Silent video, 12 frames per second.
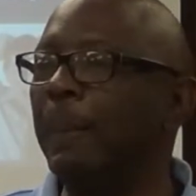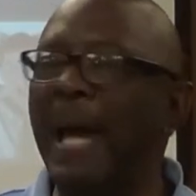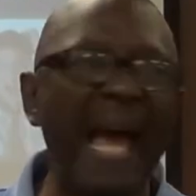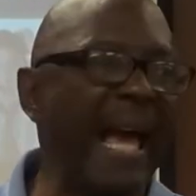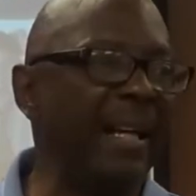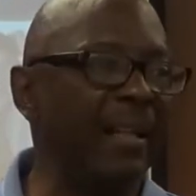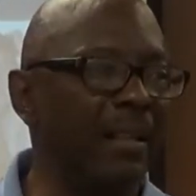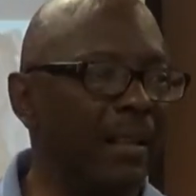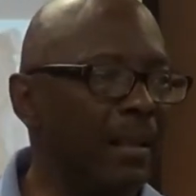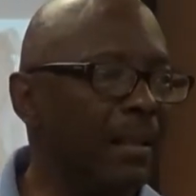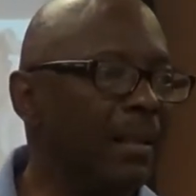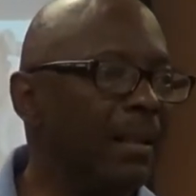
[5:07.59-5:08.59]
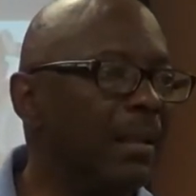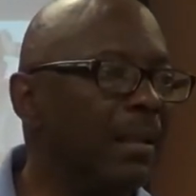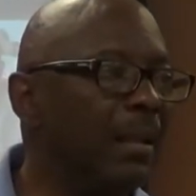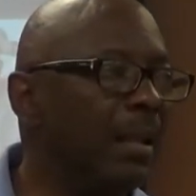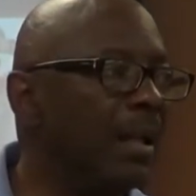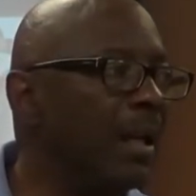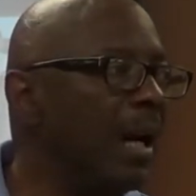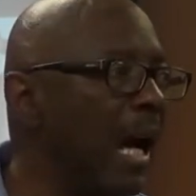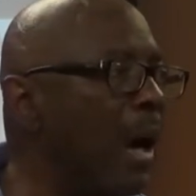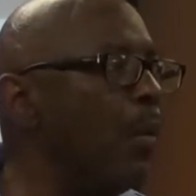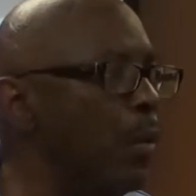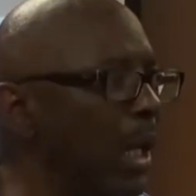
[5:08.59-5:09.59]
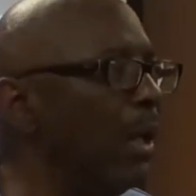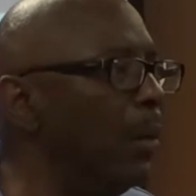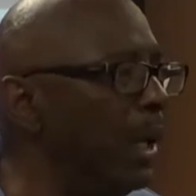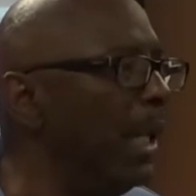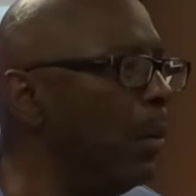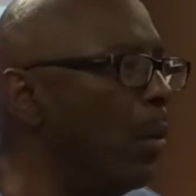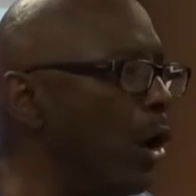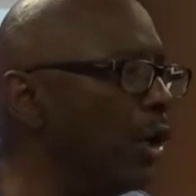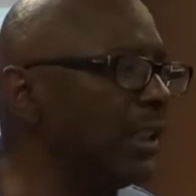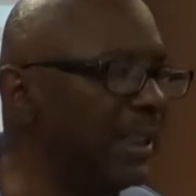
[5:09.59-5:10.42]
pack. I really, really want a